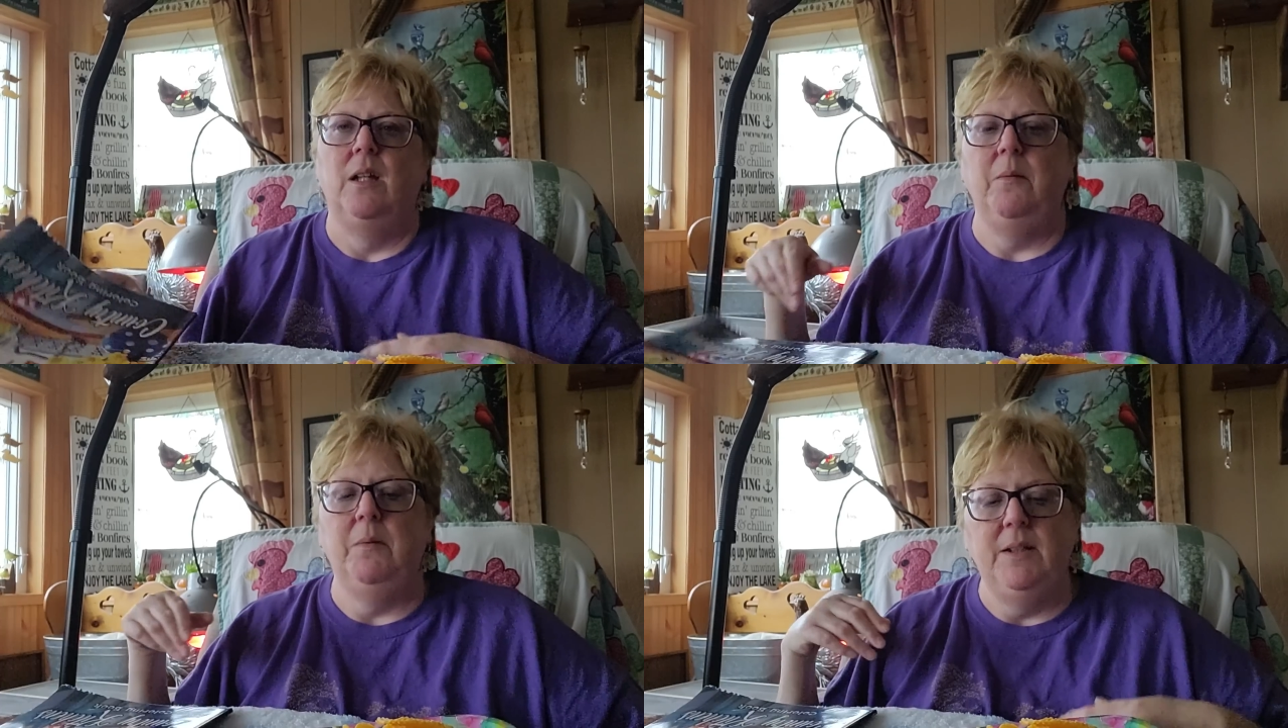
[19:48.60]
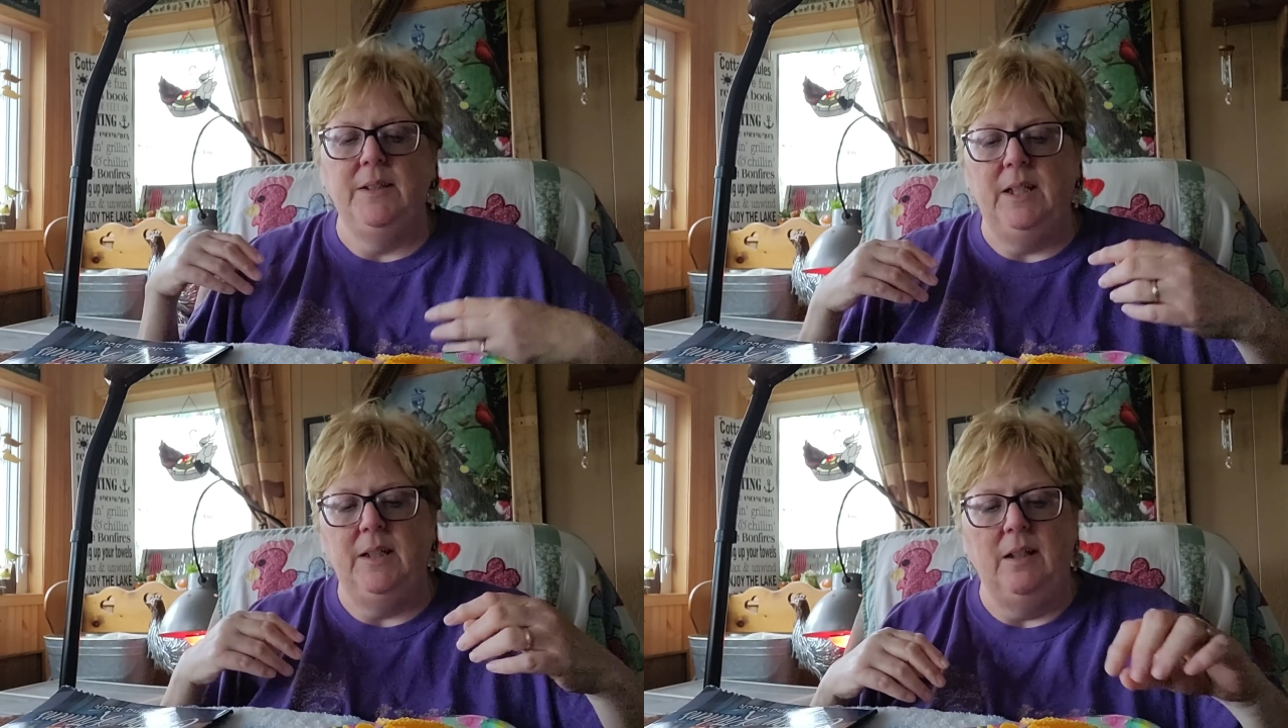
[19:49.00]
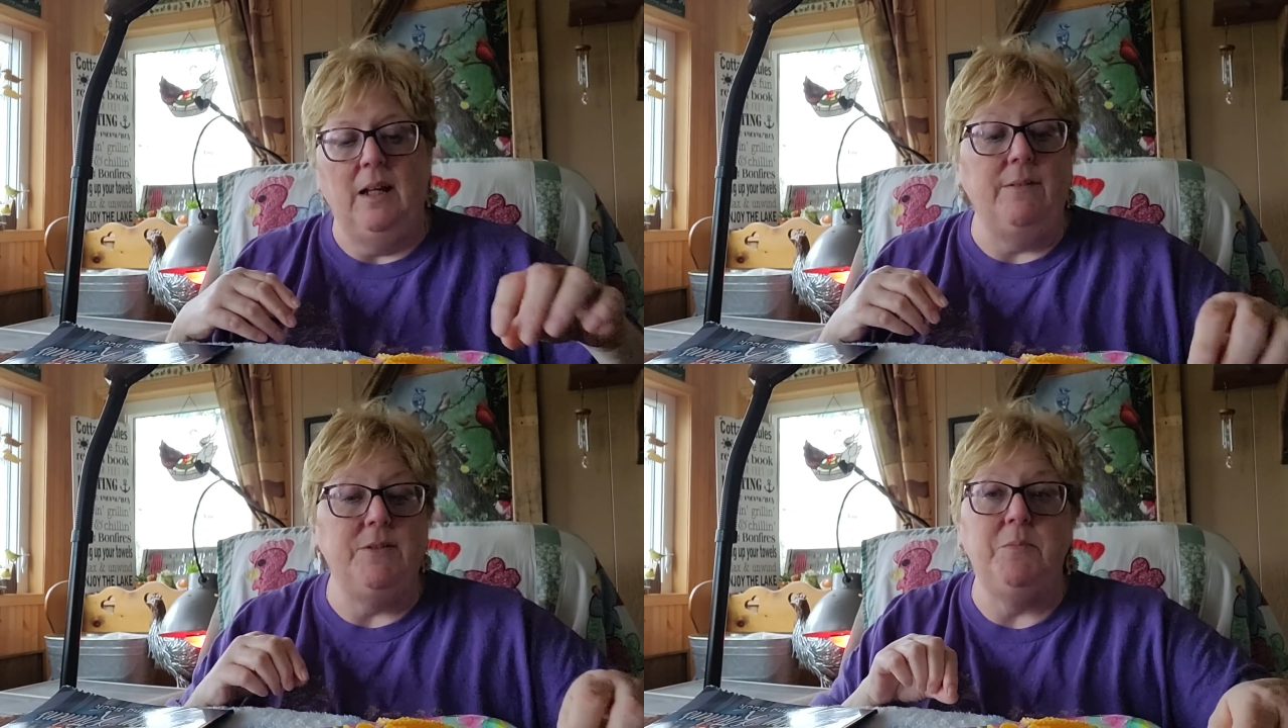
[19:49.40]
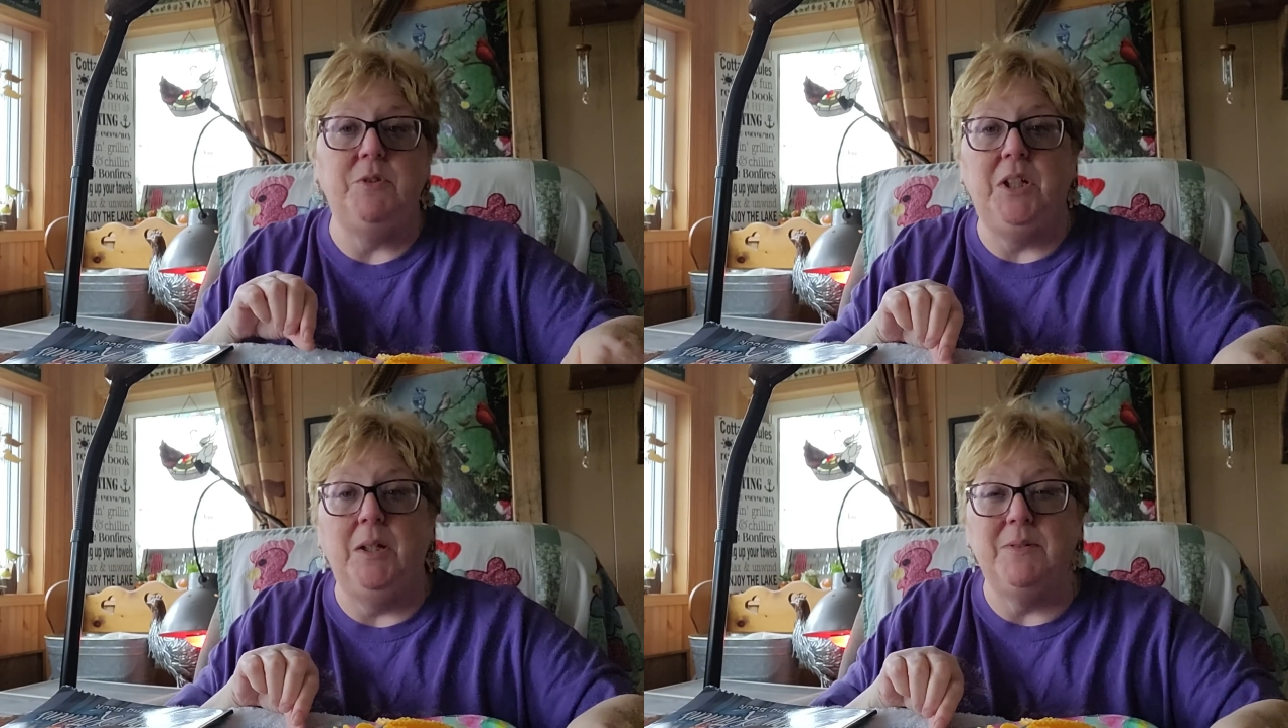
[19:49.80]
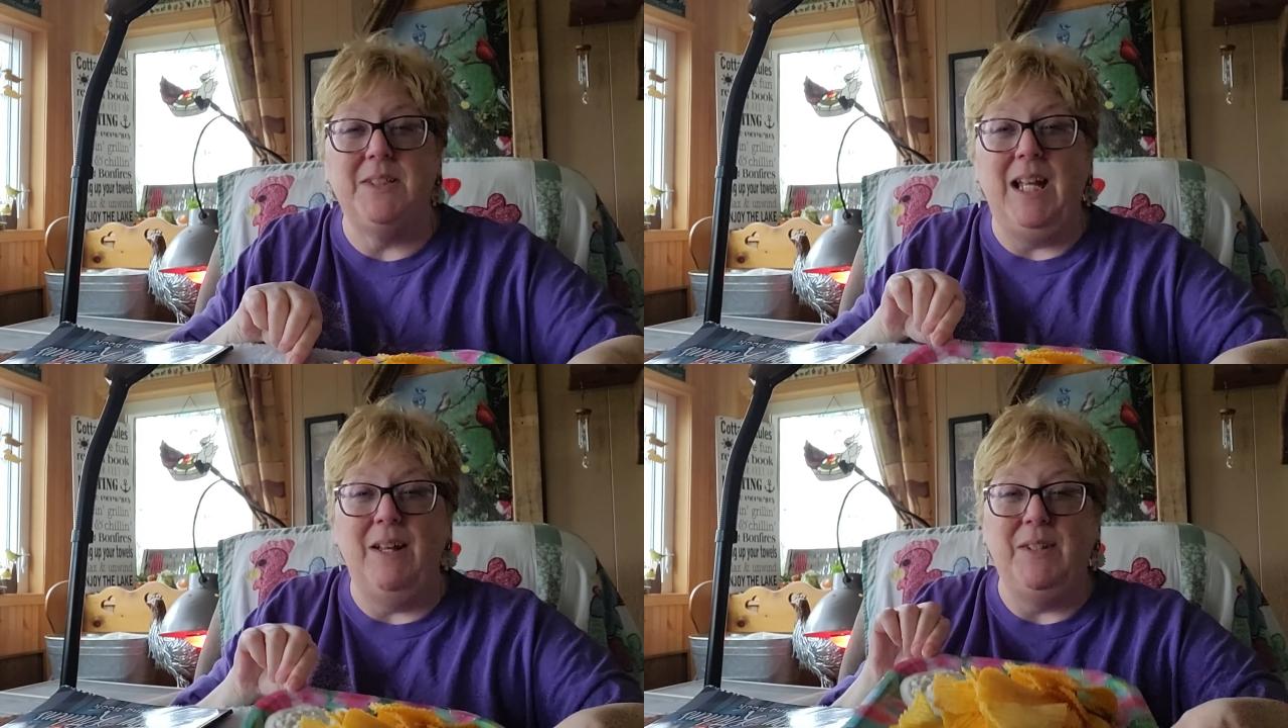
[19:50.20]
I'm going to I have some chips.
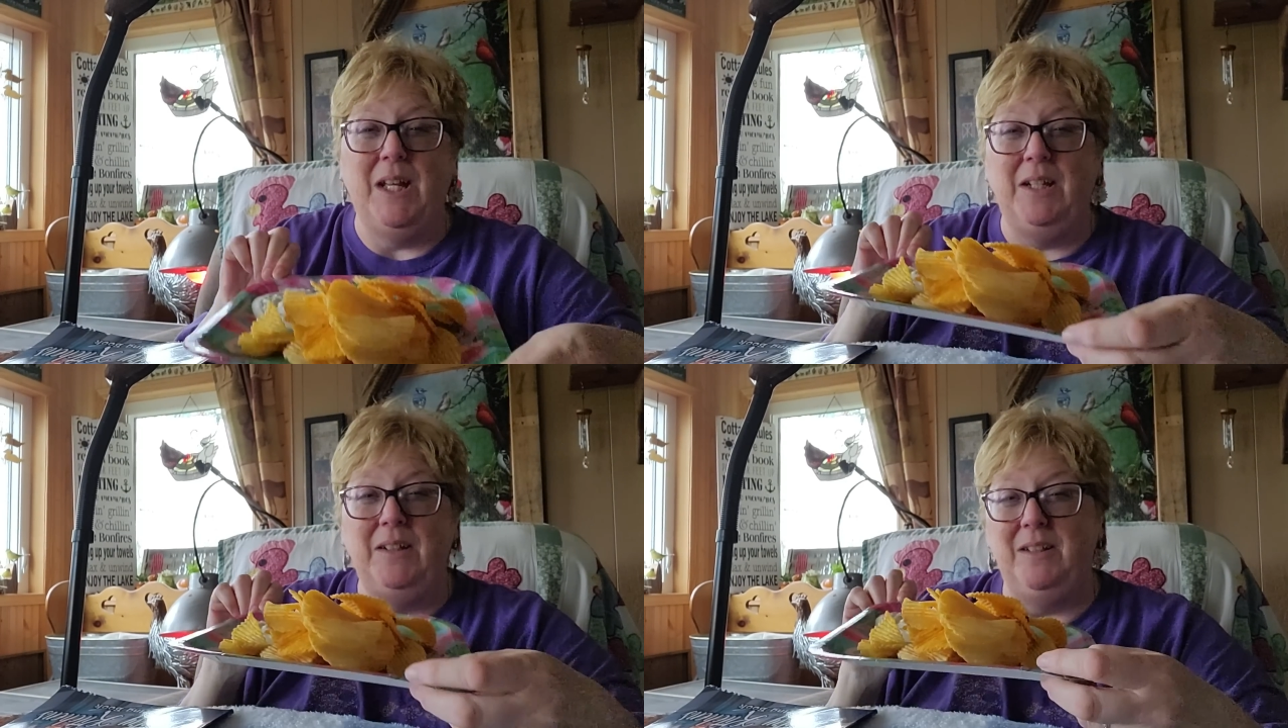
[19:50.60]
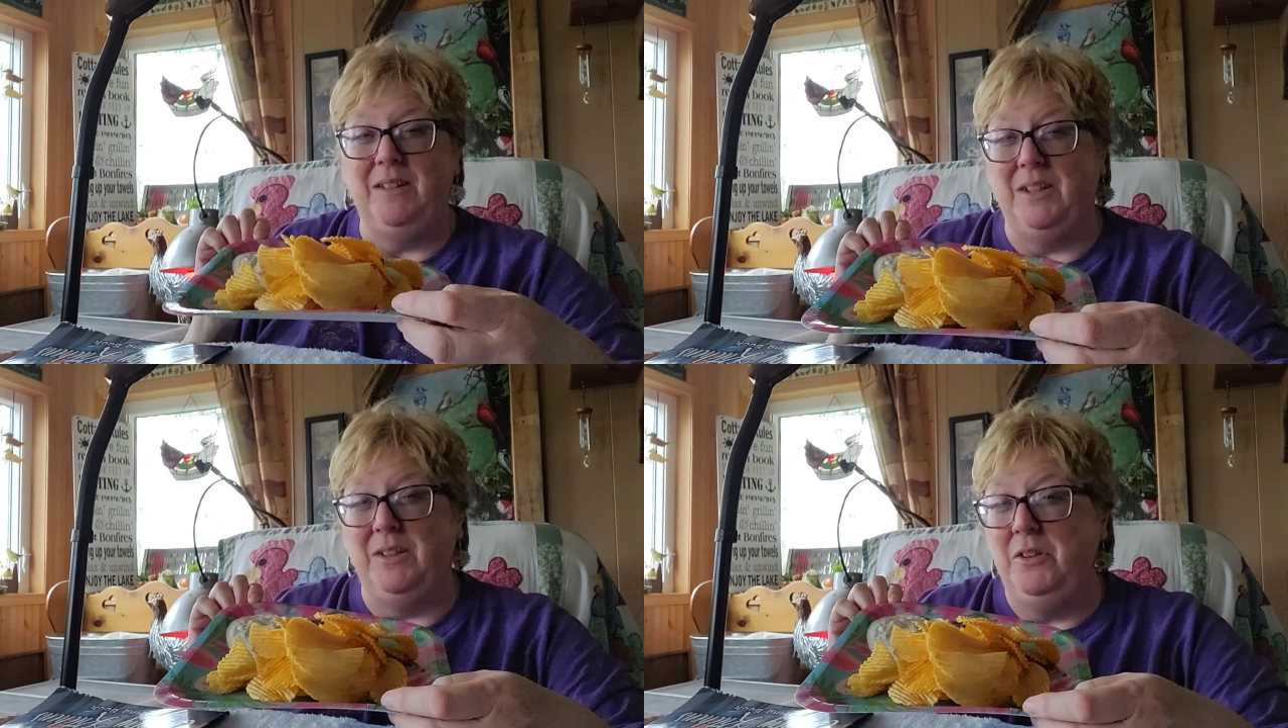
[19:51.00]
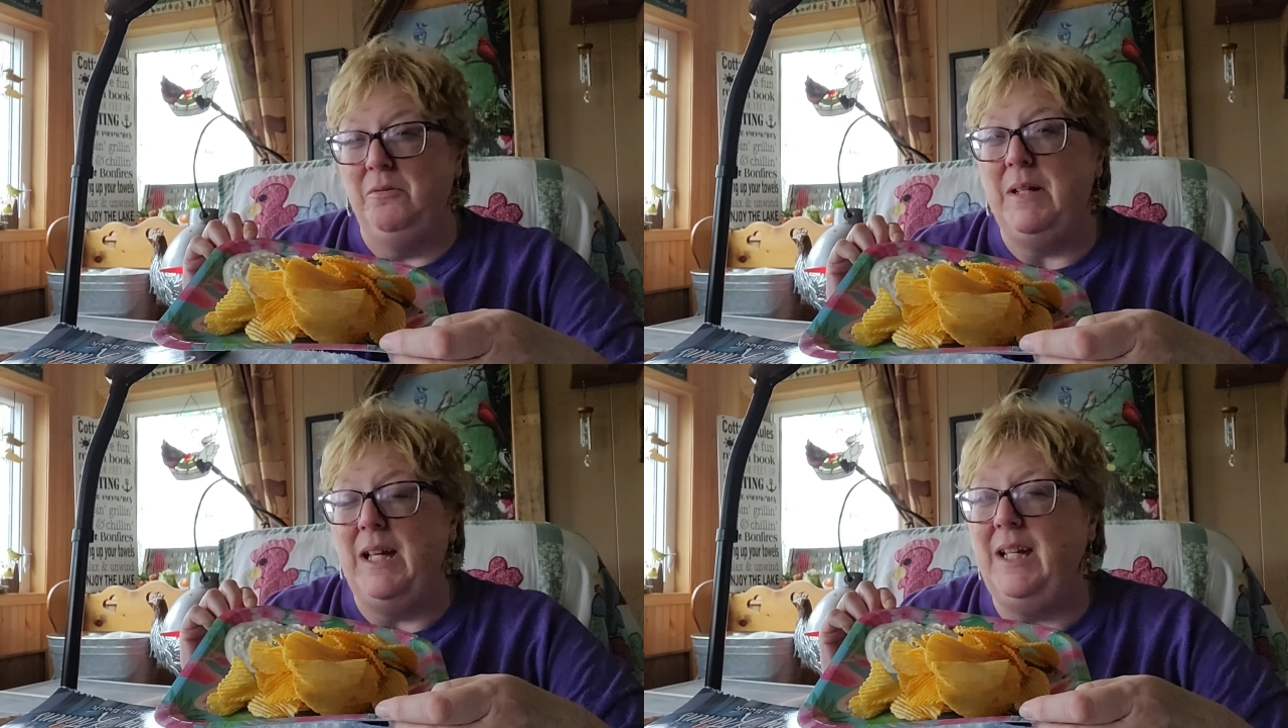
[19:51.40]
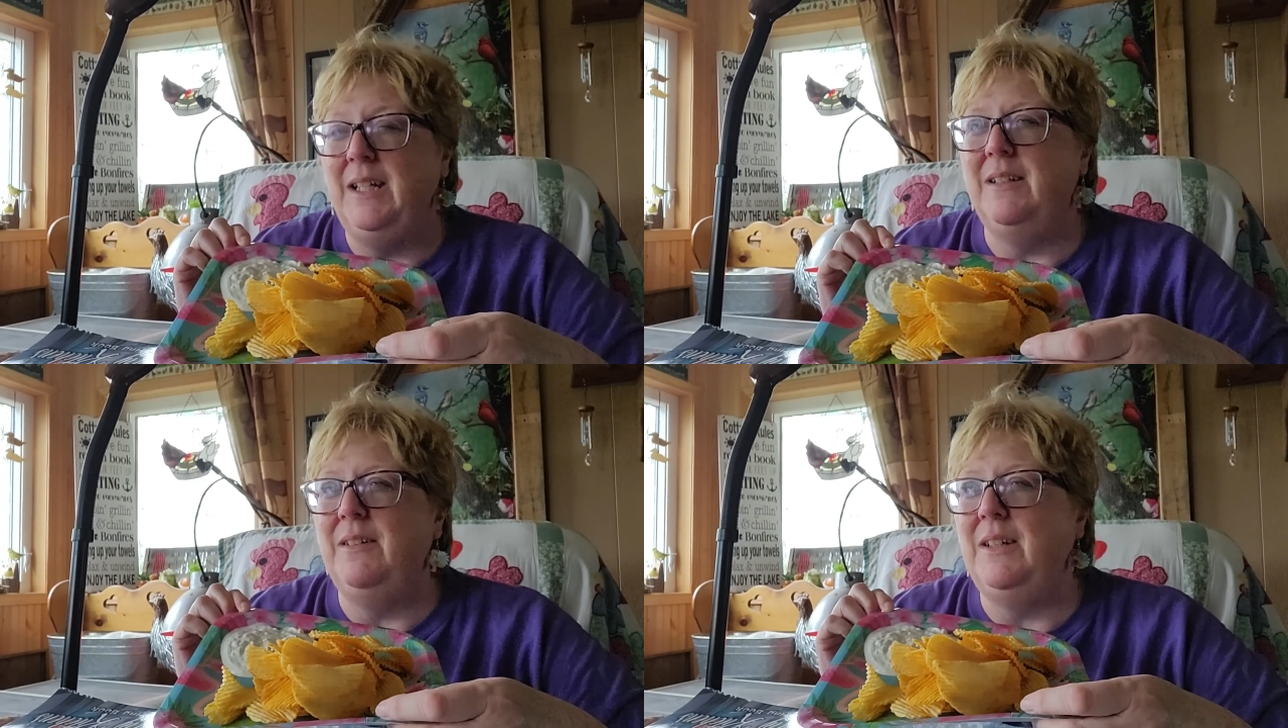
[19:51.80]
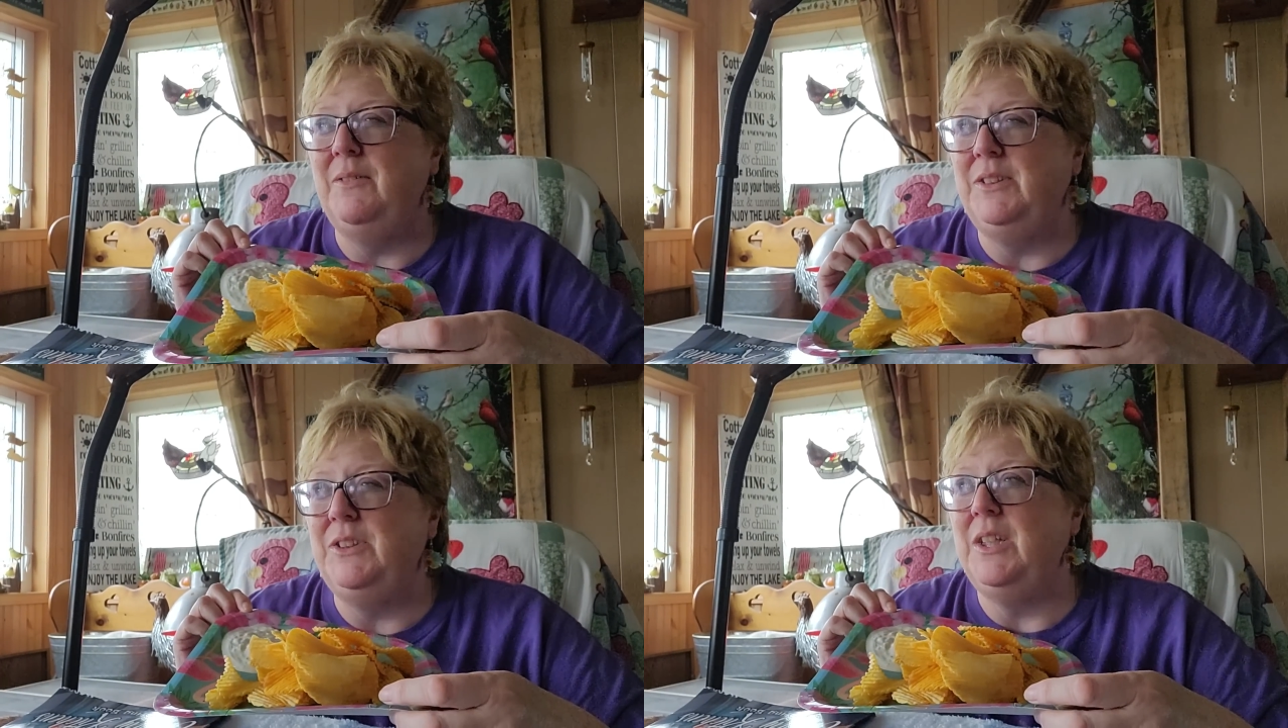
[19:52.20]
I have the new bag that
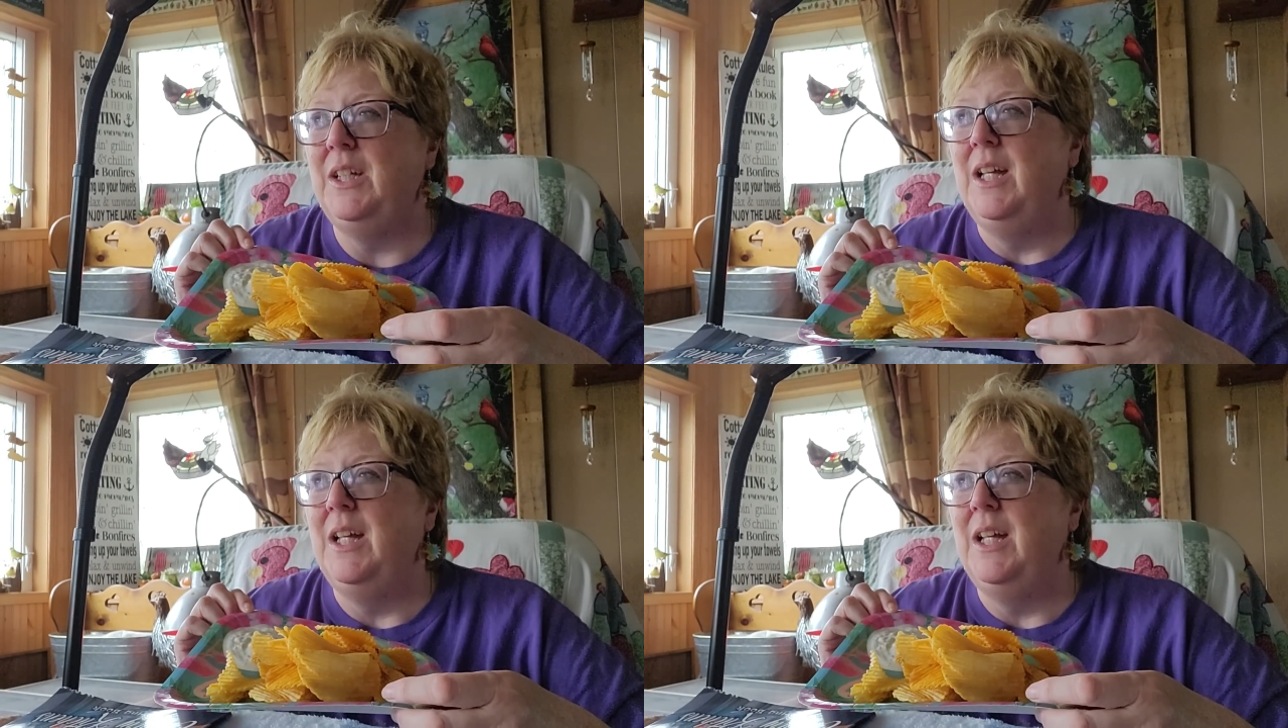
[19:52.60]
was